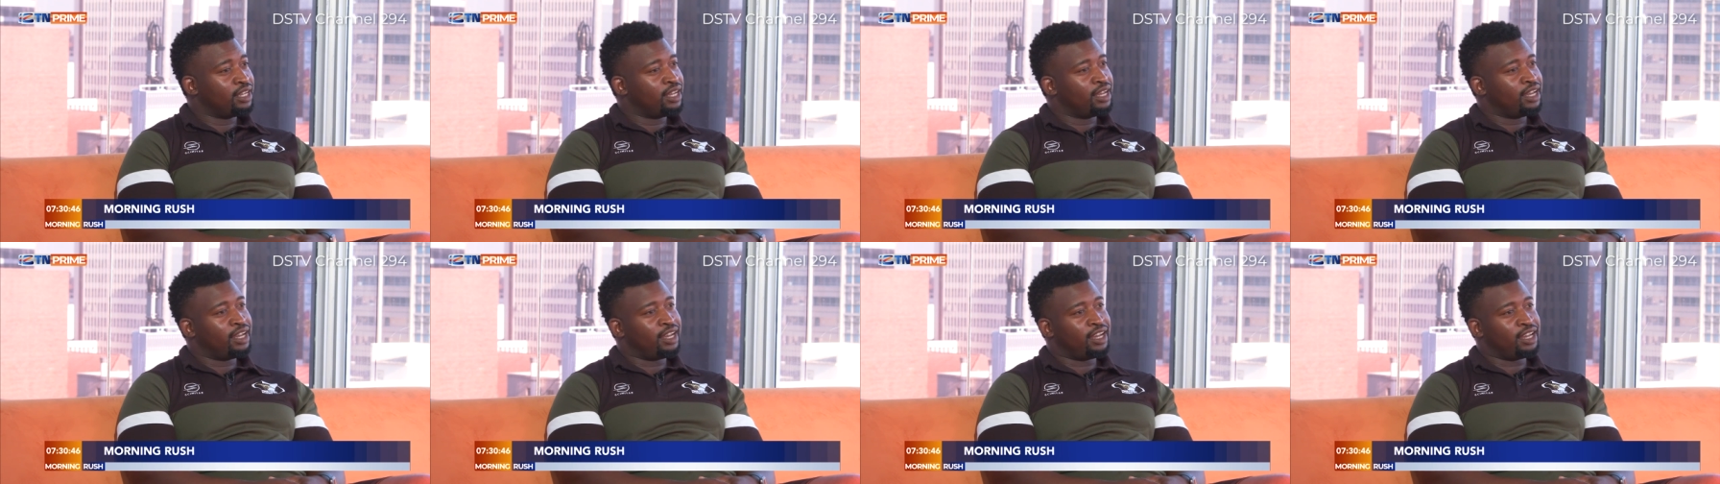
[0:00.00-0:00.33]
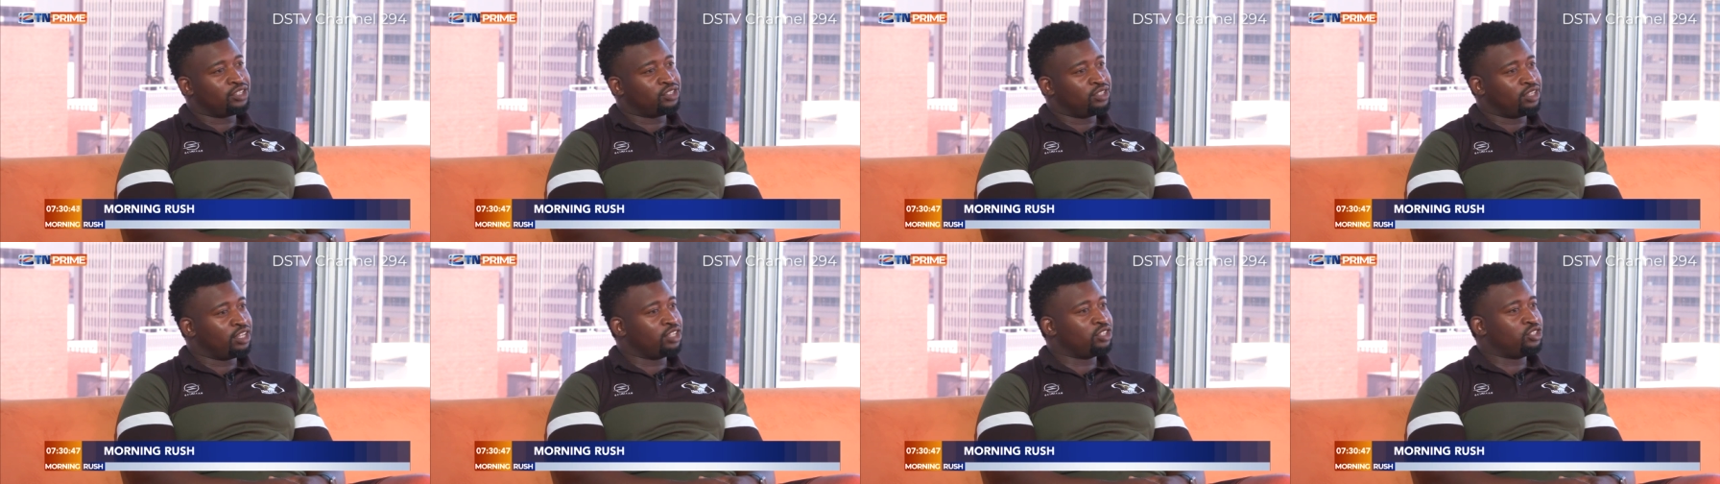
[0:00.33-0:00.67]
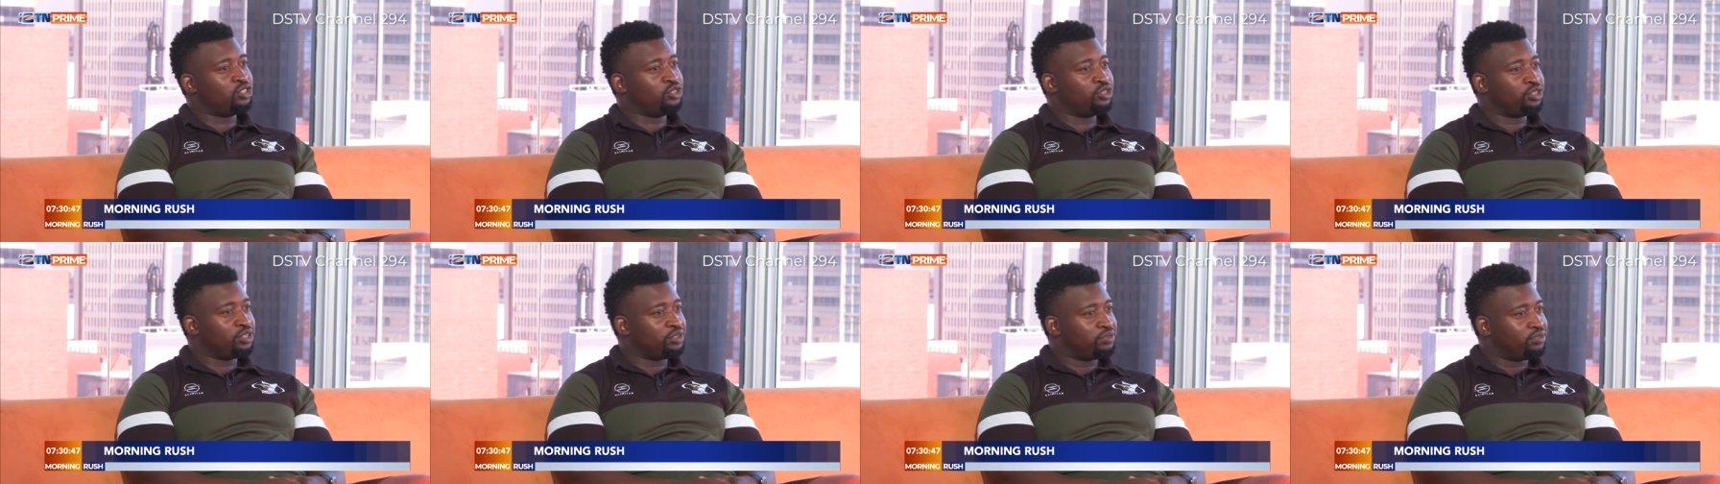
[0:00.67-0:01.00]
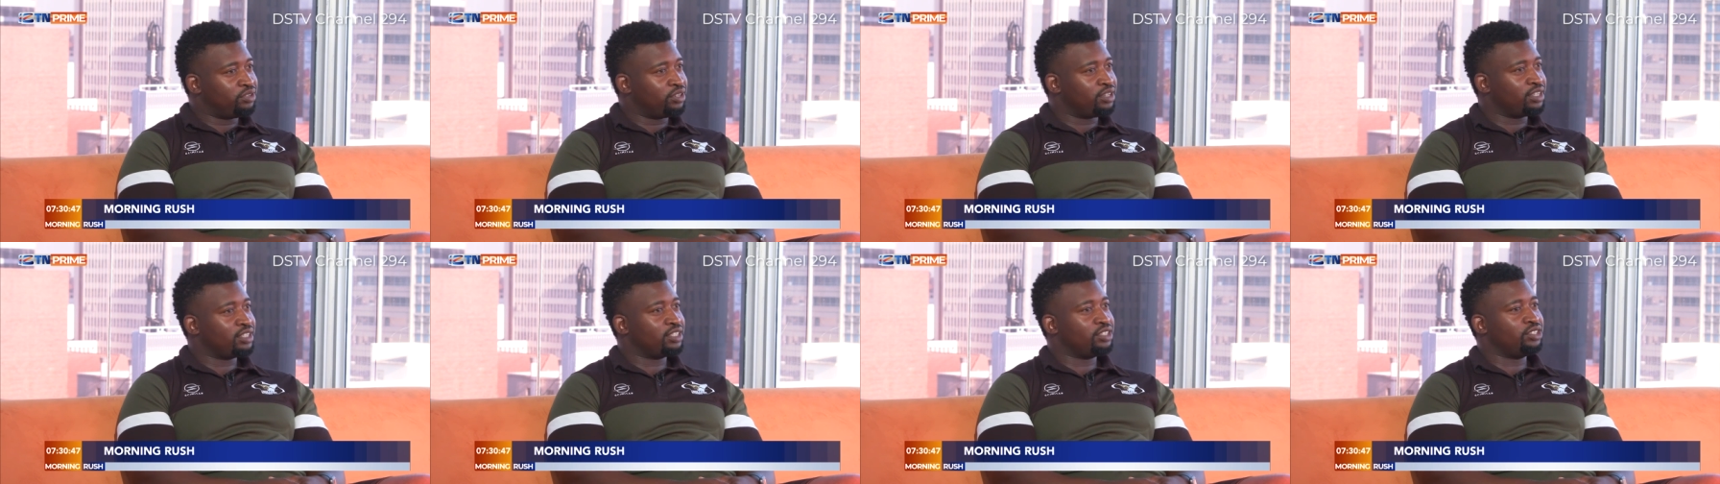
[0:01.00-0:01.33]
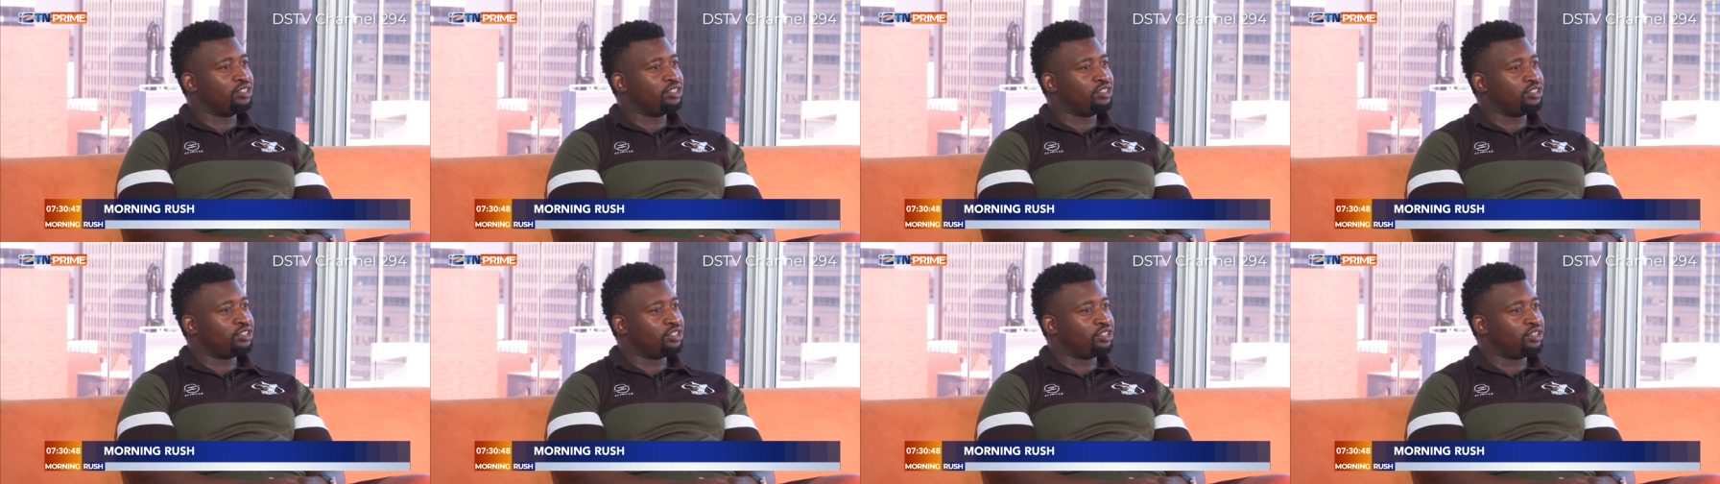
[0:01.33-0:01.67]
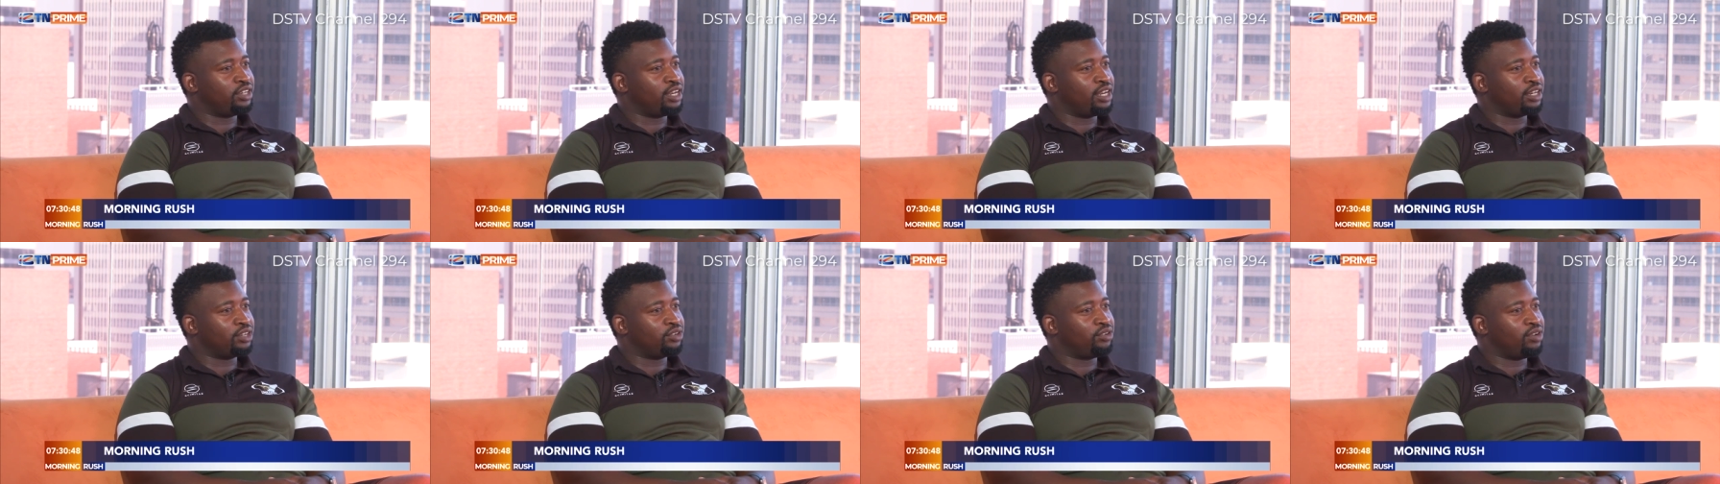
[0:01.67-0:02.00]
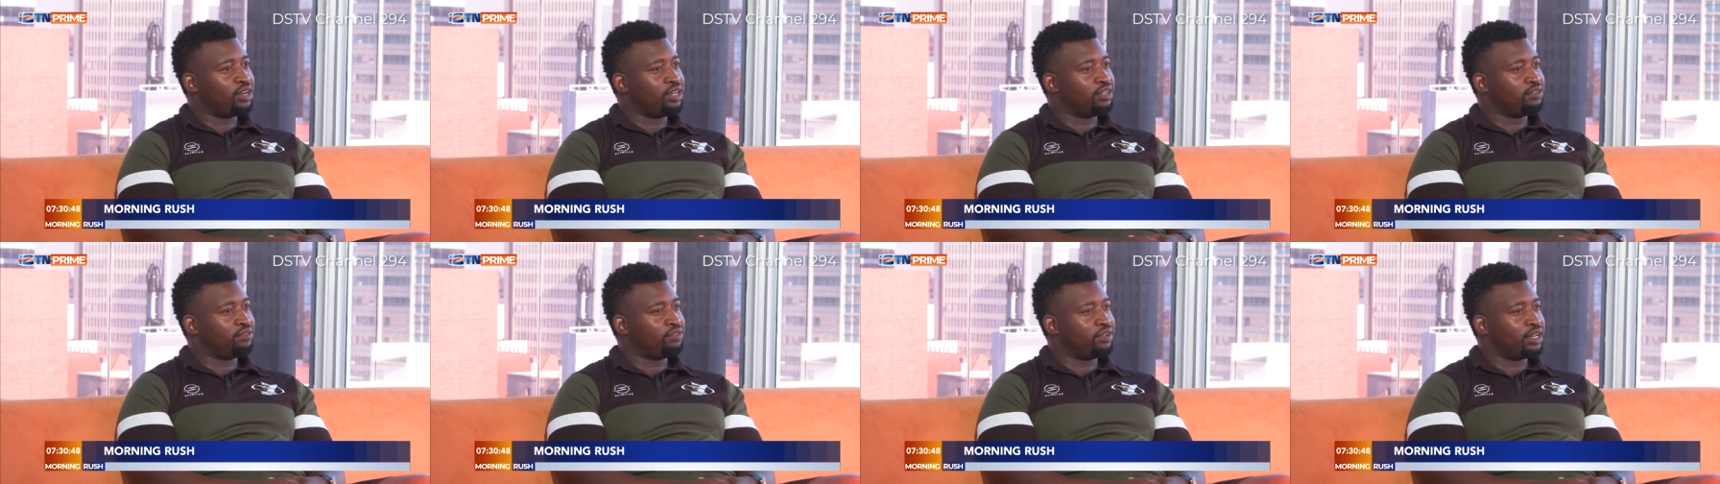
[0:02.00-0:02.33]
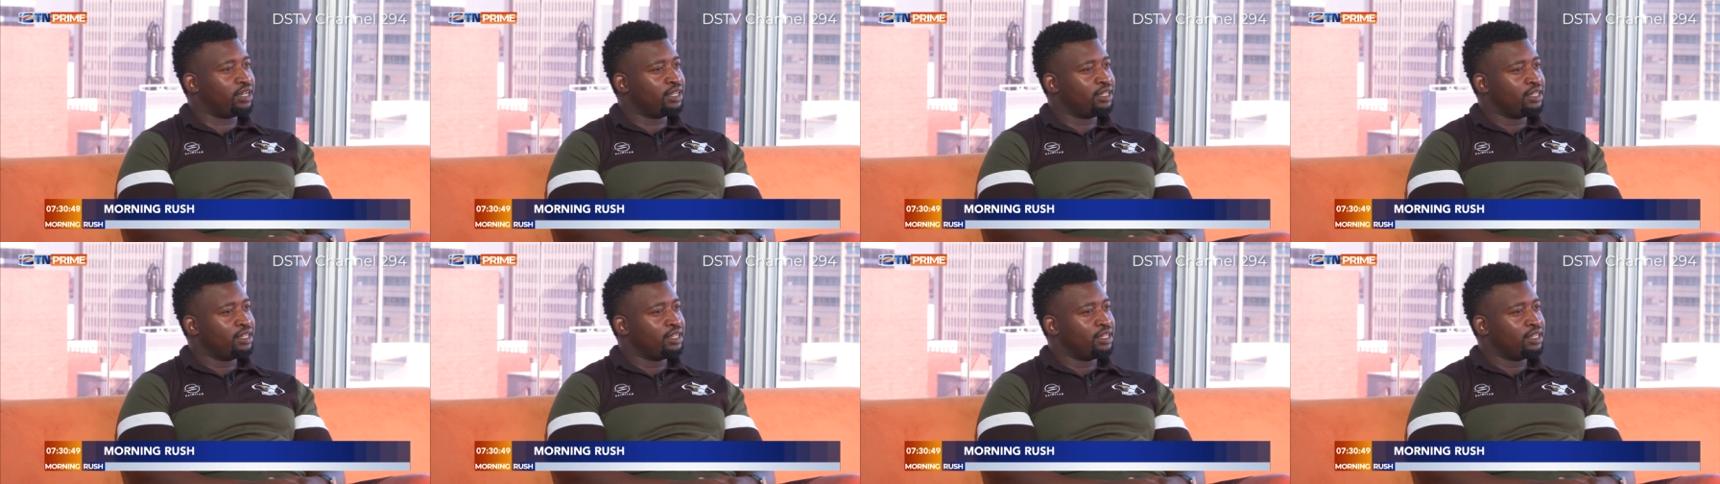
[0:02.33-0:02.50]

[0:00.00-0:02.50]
Uh, so that's huge for us to, to try and qualify.